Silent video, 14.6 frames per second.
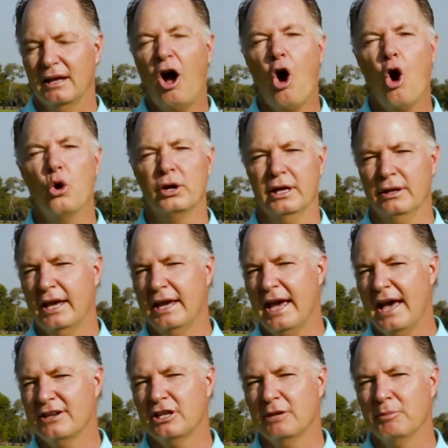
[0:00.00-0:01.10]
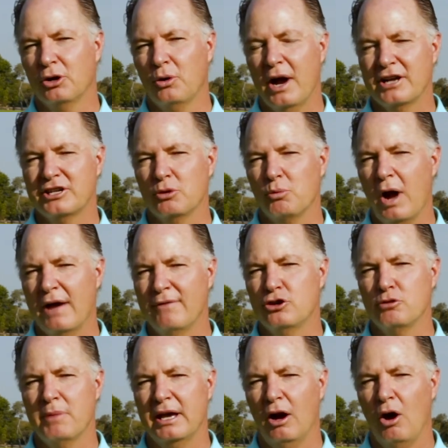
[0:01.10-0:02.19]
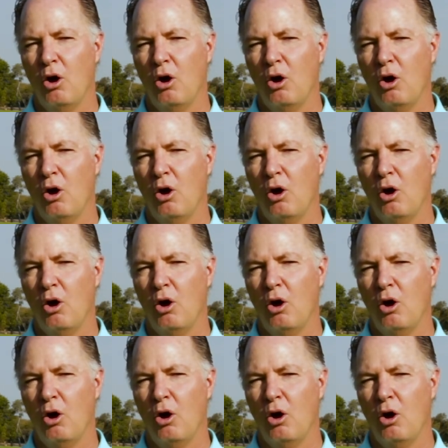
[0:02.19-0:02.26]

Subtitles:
Hogan, they asked him a question, why haven't you made a